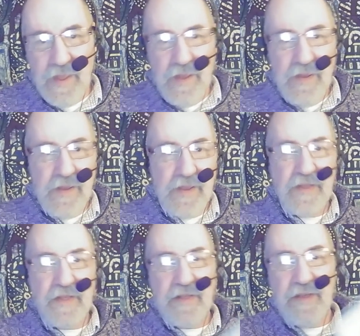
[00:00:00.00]

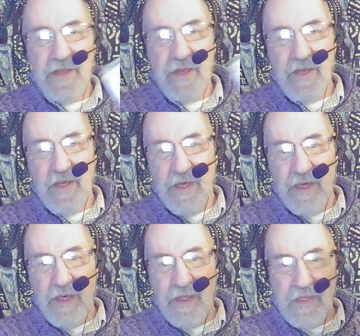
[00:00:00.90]
is
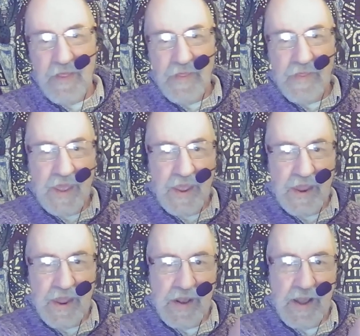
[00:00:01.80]

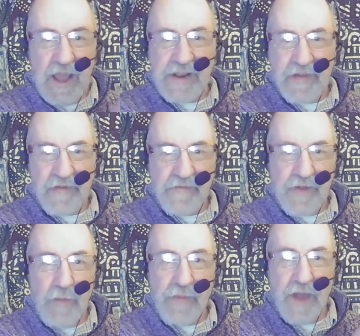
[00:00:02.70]
the Letters of
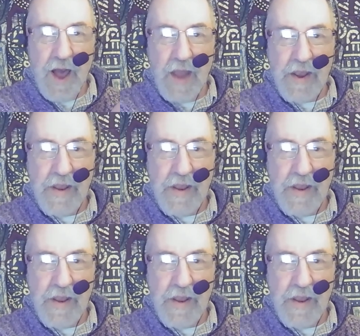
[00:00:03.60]
Thom Gunn,